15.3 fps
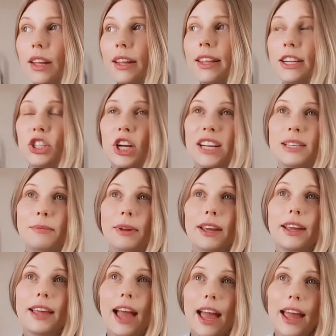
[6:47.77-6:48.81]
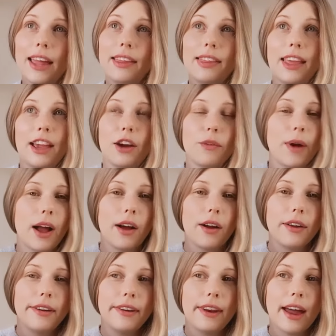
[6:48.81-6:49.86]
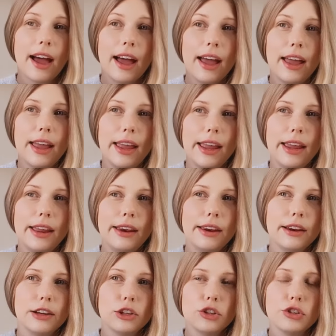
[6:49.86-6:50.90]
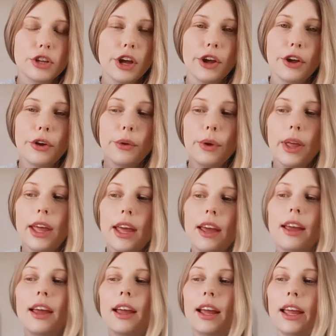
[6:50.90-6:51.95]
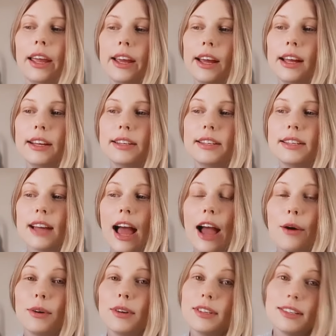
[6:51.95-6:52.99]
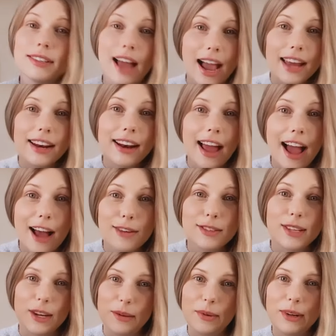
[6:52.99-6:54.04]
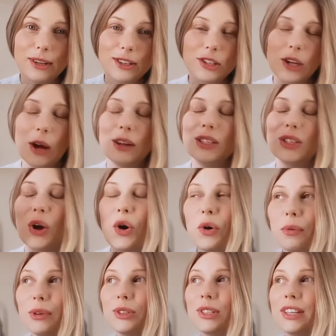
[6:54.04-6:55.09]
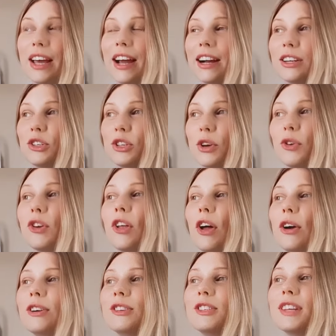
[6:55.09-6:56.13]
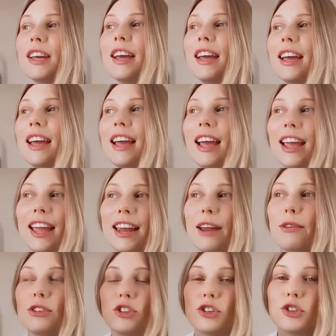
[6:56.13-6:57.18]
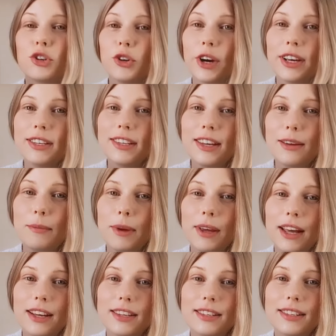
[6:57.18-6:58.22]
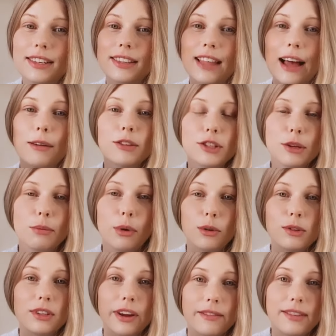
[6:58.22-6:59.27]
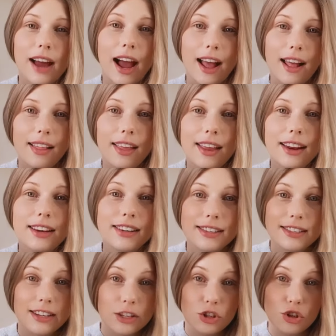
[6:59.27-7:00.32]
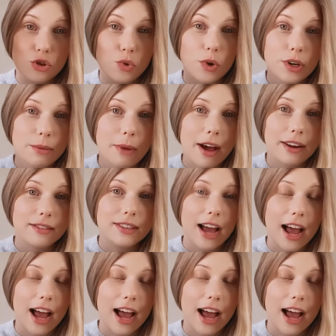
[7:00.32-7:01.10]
They checked me again, like around 9 or so, and I was 9.5 centimeters. So I was almost there, so close. And it was just crazy because that was the most I've dilated in such a short amount of